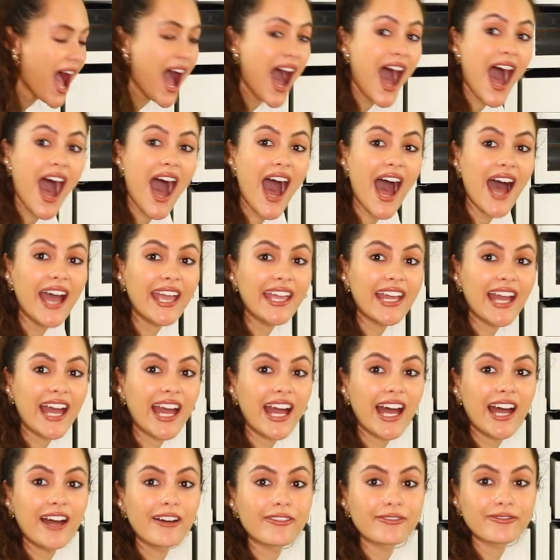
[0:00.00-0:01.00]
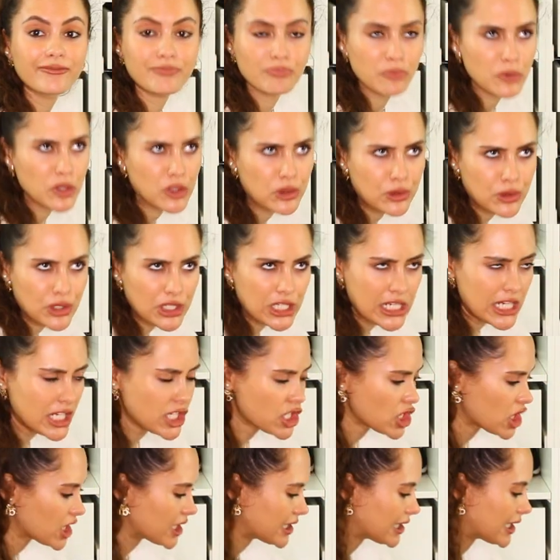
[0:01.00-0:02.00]
I have
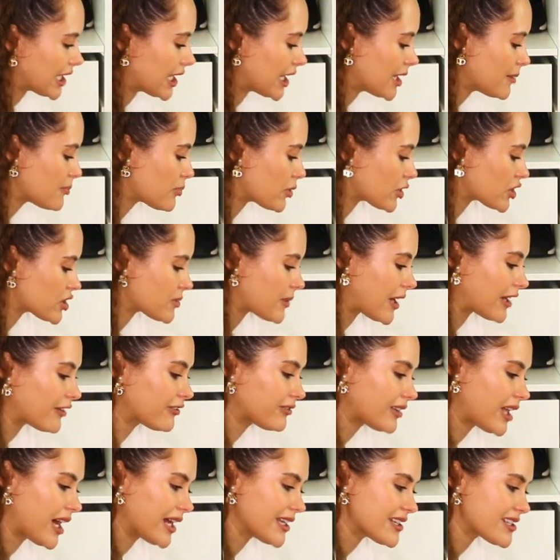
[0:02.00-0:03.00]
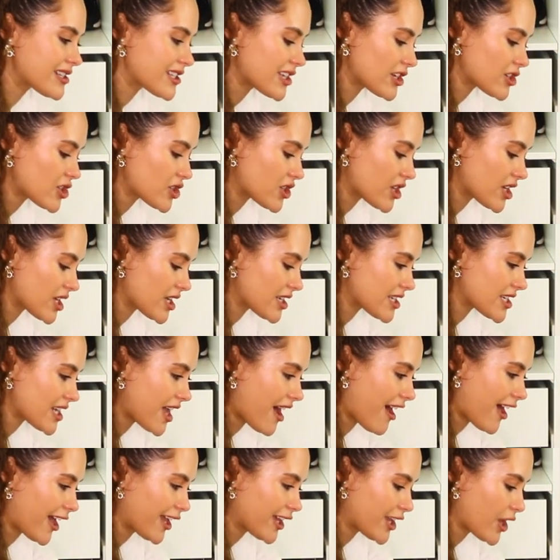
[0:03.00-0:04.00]
strategically booked my flight such that
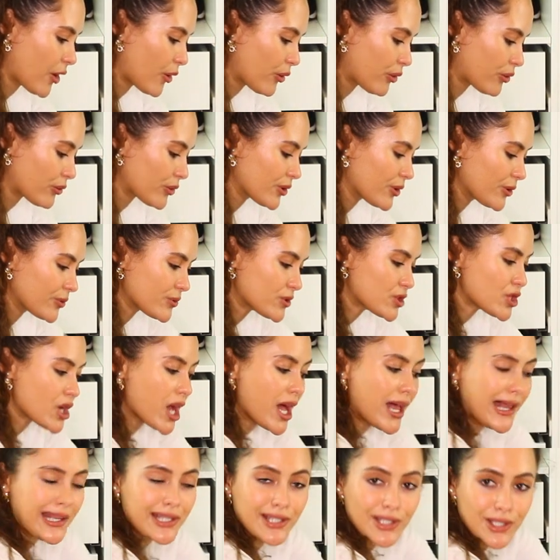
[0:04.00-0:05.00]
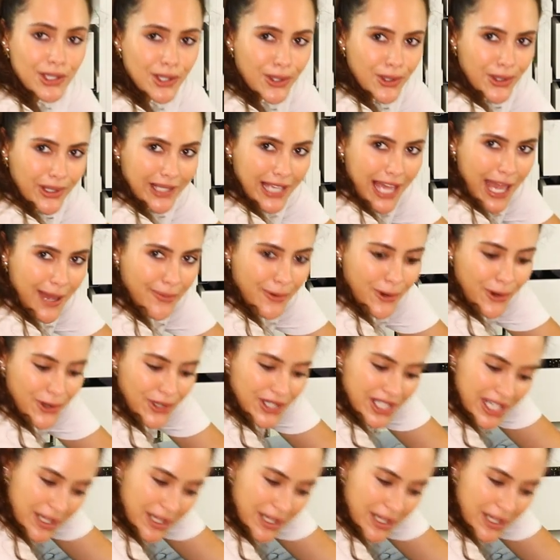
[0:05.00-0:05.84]
I go through Charles de Gaulle Airport